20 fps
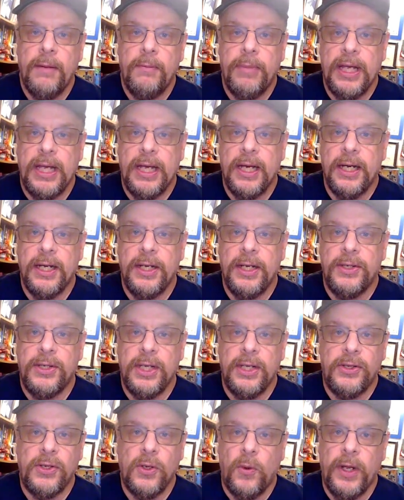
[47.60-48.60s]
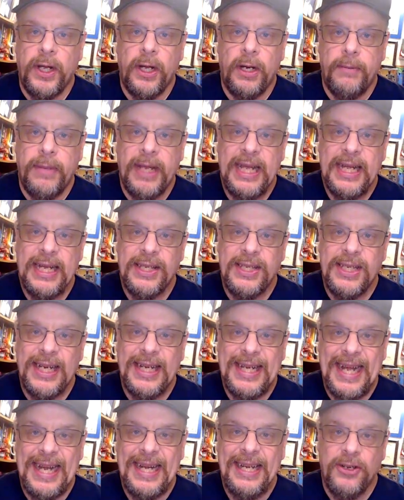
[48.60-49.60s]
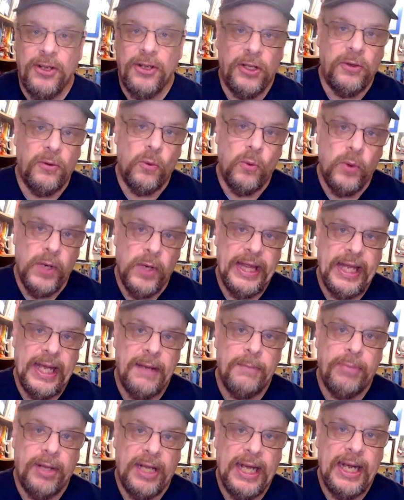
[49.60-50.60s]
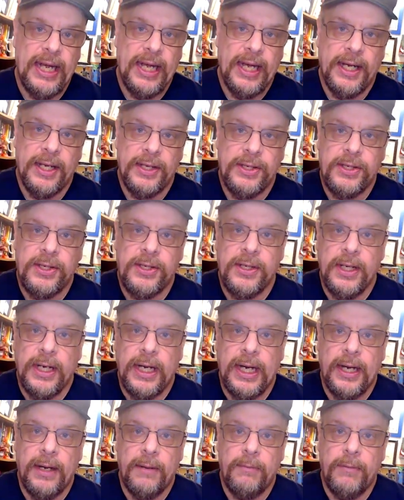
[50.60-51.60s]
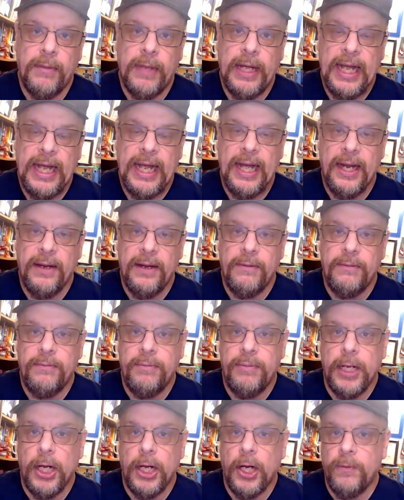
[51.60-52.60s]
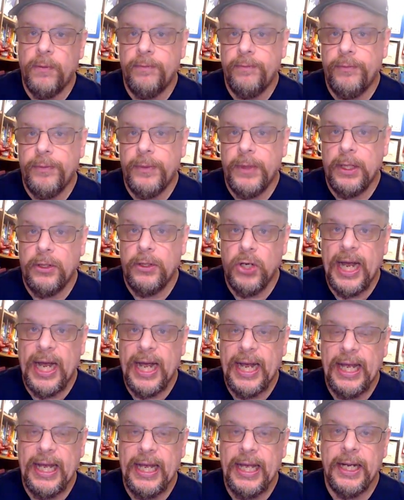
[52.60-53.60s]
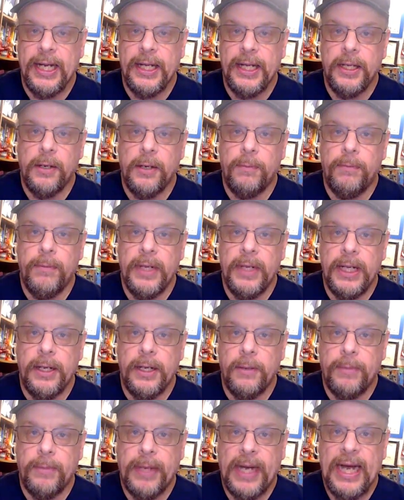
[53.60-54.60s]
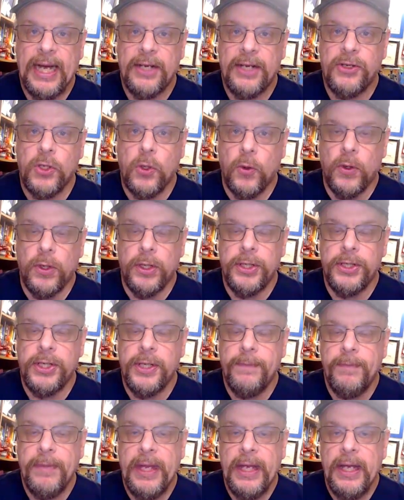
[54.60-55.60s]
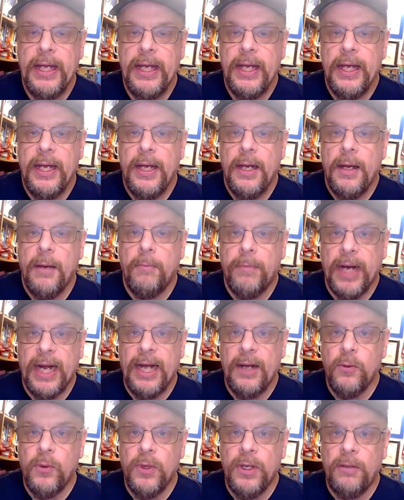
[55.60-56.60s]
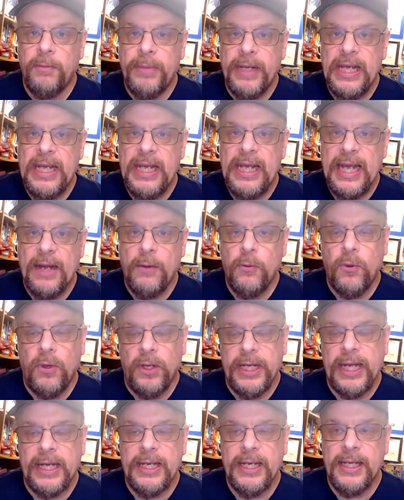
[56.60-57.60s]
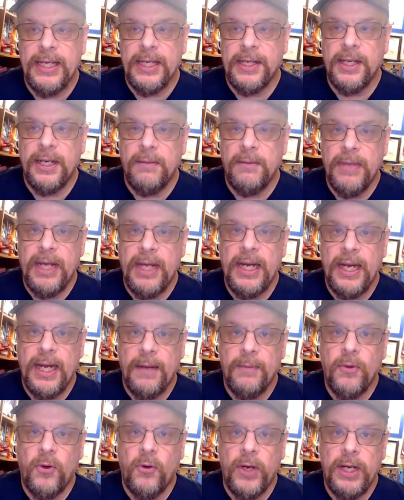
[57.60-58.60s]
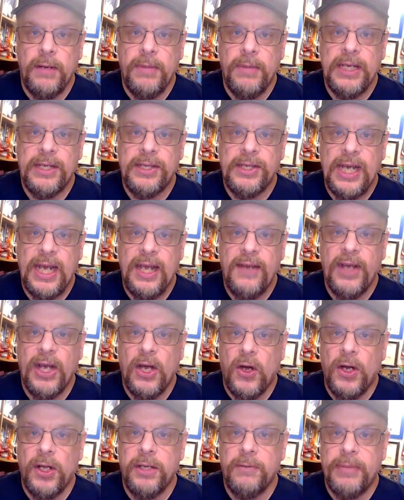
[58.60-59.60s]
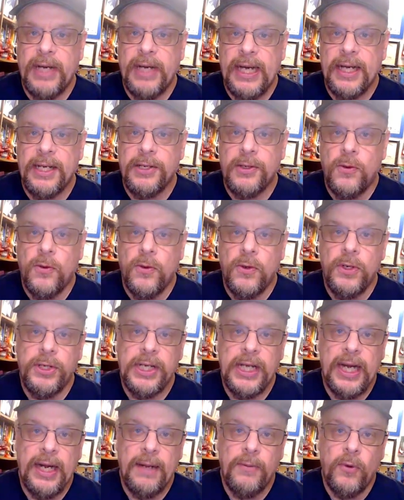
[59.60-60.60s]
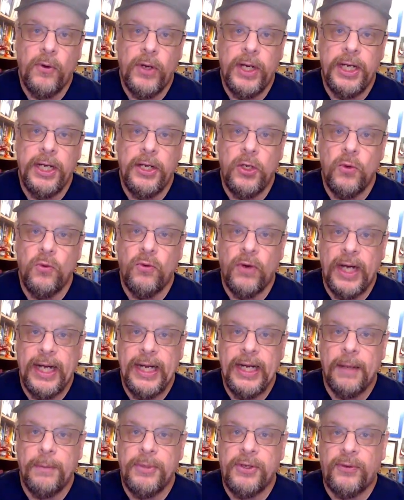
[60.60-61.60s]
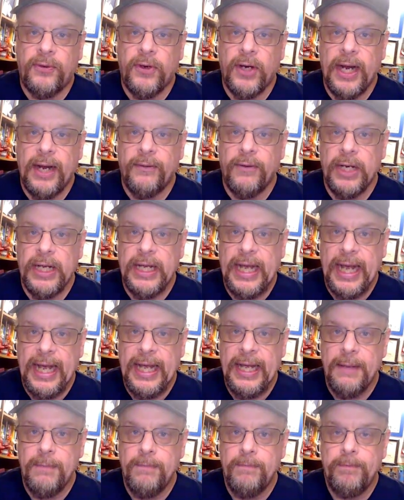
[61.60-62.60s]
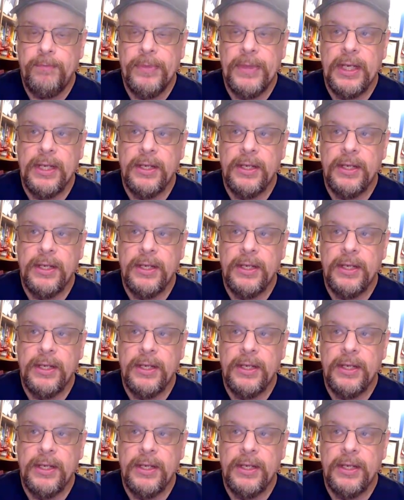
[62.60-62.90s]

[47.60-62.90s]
because it's only going to be incidental when they play us, and you know, you're tracking it in their box scores. But I will be, and we'll get to this in a minute, I'm going to be saving all the box scores, and I'm going to do write-ups for every game.